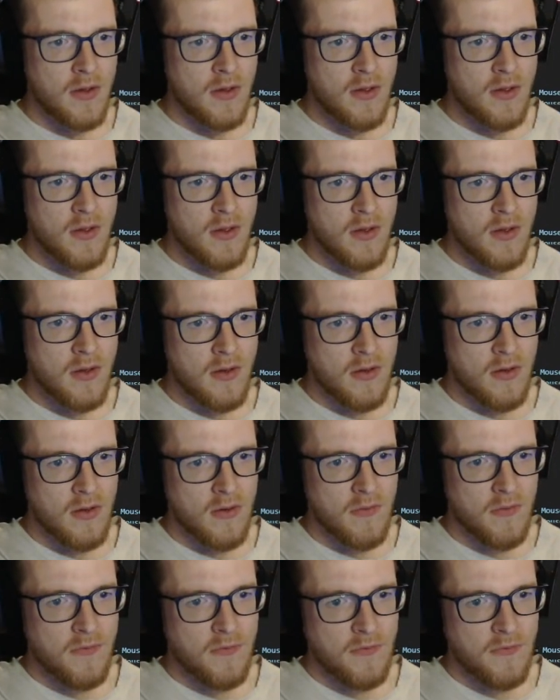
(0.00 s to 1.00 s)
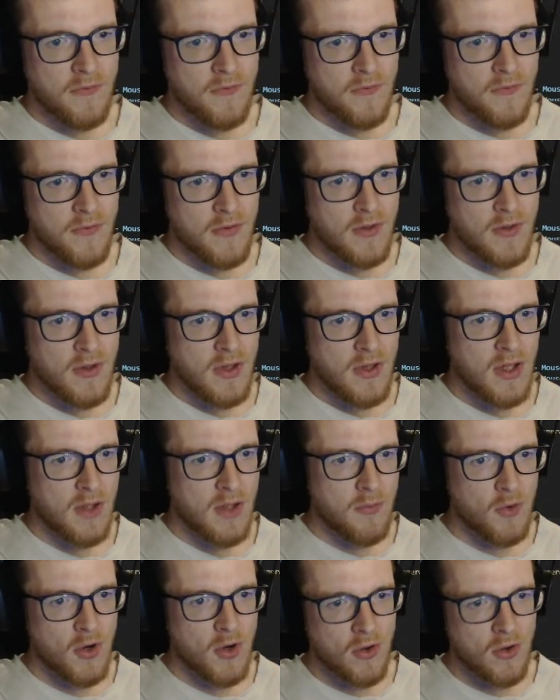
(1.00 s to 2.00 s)
If
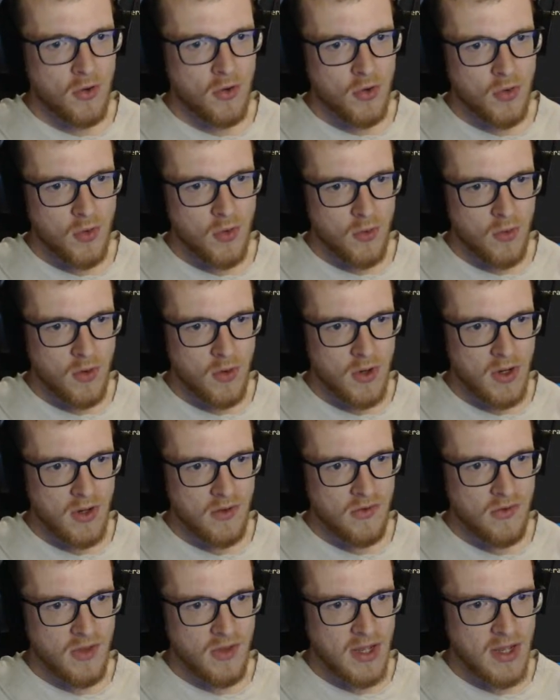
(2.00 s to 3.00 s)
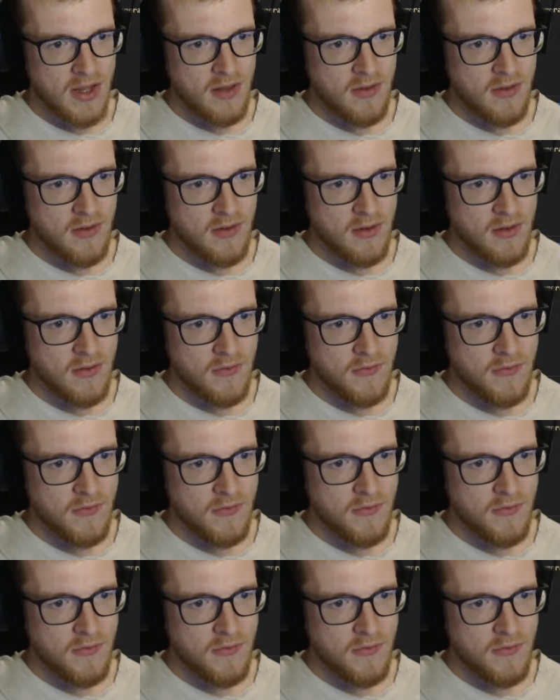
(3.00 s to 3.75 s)
camera controller is active,